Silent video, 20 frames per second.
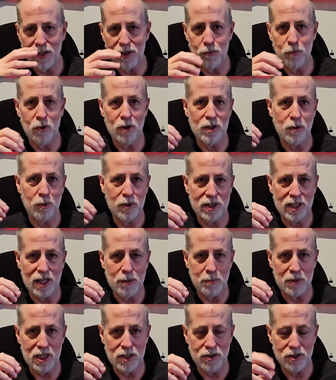and what that
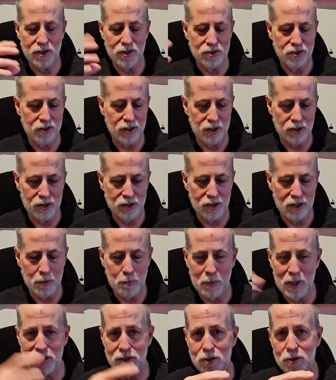means is
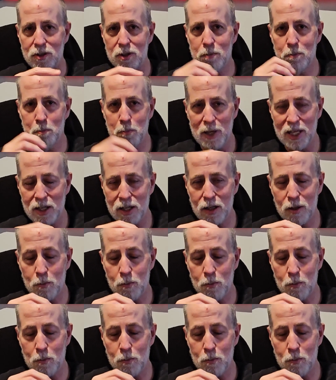the